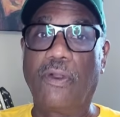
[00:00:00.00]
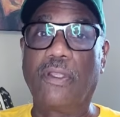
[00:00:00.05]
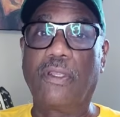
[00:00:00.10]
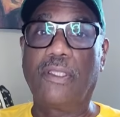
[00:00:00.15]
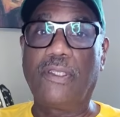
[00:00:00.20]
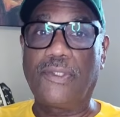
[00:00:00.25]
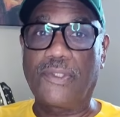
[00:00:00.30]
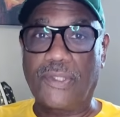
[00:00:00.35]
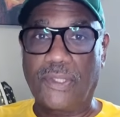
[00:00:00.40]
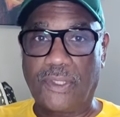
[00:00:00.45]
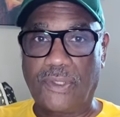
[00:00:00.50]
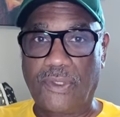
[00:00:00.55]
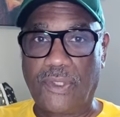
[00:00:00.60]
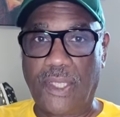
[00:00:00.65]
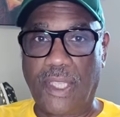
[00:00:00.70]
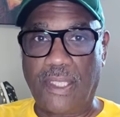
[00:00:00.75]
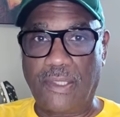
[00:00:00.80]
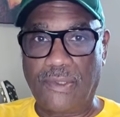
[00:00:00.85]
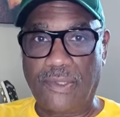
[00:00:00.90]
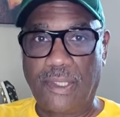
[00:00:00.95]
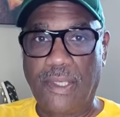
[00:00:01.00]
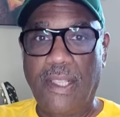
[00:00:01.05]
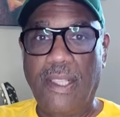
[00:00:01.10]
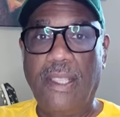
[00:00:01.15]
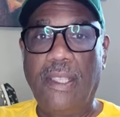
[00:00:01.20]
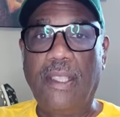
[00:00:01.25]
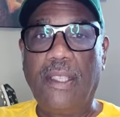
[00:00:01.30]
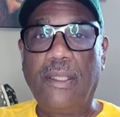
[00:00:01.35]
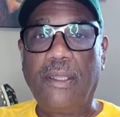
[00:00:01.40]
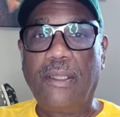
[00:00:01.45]
suggest
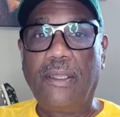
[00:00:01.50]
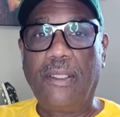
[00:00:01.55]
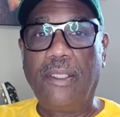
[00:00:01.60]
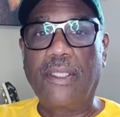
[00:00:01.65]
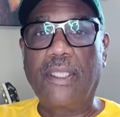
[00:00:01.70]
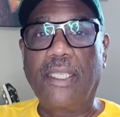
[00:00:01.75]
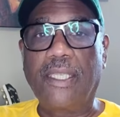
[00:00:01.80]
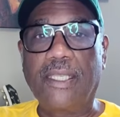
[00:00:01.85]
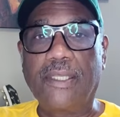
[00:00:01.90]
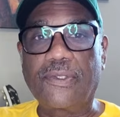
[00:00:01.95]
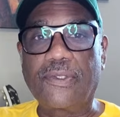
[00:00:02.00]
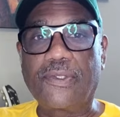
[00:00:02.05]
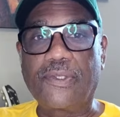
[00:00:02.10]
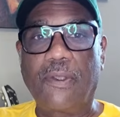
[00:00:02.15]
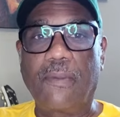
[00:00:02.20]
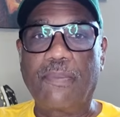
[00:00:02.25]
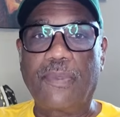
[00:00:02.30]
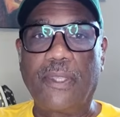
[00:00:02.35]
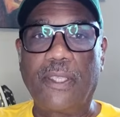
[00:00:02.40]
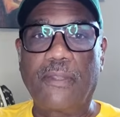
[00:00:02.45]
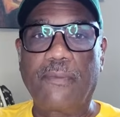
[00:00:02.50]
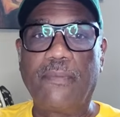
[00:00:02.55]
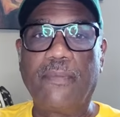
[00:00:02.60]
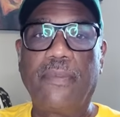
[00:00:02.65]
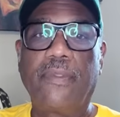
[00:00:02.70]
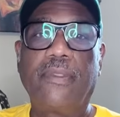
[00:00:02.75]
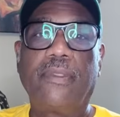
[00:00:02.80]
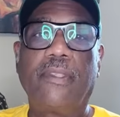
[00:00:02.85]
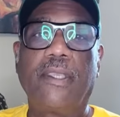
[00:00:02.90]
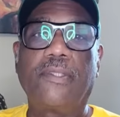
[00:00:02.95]
looking at something
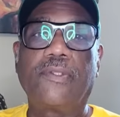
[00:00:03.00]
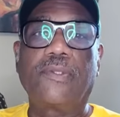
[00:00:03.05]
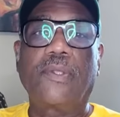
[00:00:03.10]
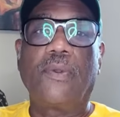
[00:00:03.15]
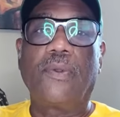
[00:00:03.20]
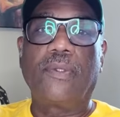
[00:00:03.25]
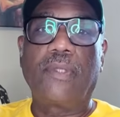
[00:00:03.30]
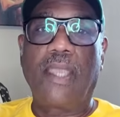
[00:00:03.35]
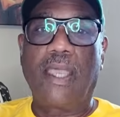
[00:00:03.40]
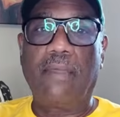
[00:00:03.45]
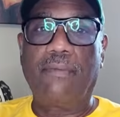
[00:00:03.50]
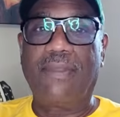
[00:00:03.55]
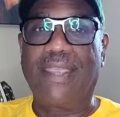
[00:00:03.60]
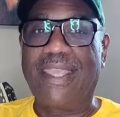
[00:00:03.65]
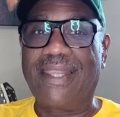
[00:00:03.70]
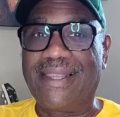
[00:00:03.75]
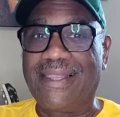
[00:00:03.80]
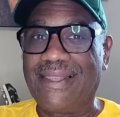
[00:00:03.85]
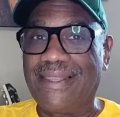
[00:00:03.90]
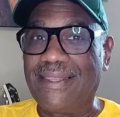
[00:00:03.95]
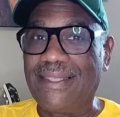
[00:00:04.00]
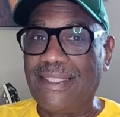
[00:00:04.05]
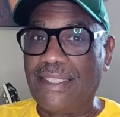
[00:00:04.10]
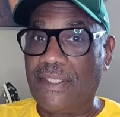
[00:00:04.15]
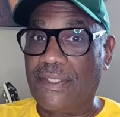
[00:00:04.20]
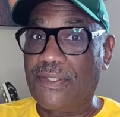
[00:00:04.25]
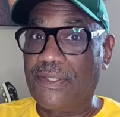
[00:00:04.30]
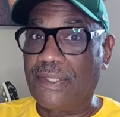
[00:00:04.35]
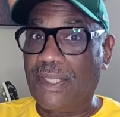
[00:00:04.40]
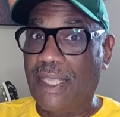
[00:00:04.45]
that's going to have at
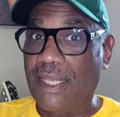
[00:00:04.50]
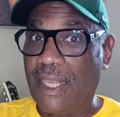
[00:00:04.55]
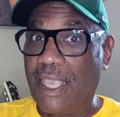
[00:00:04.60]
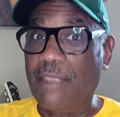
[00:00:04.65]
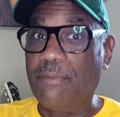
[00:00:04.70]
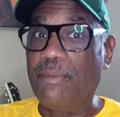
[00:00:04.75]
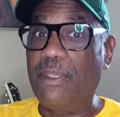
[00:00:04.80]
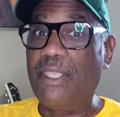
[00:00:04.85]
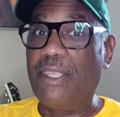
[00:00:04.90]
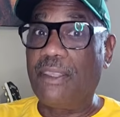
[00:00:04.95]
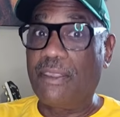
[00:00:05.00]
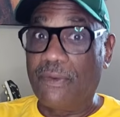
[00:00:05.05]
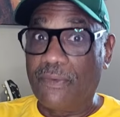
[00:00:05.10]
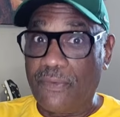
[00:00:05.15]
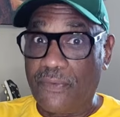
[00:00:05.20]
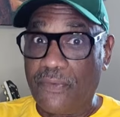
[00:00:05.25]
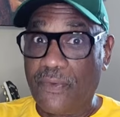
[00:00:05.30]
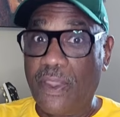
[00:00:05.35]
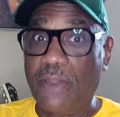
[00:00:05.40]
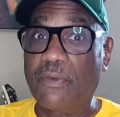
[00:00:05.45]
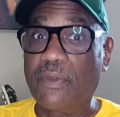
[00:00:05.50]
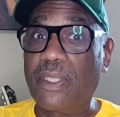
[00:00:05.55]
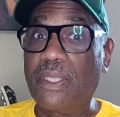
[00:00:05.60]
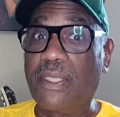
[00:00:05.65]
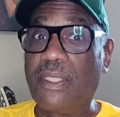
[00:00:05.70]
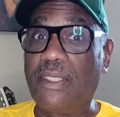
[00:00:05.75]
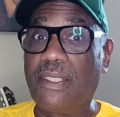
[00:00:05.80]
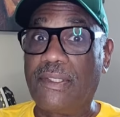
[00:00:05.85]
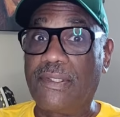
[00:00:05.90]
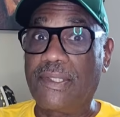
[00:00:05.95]
least, and I mean the very
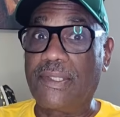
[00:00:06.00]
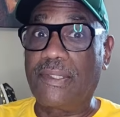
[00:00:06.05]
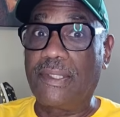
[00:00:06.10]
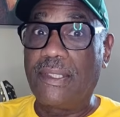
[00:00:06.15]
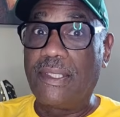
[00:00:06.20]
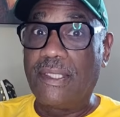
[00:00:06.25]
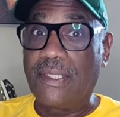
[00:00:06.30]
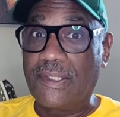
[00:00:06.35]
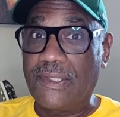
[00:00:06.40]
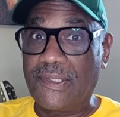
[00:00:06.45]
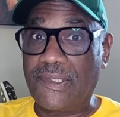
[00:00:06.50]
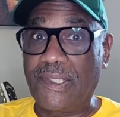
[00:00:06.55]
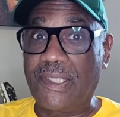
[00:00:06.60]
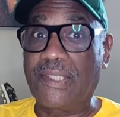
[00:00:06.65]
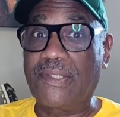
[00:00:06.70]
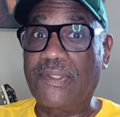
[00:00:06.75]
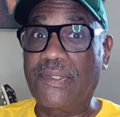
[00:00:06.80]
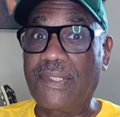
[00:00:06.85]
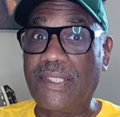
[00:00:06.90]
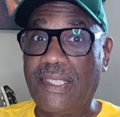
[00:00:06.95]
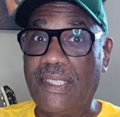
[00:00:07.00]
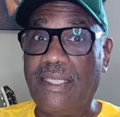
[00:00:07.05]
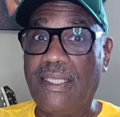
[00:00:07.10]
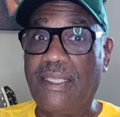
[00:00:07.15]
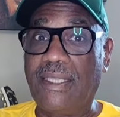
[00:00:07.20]
least, 16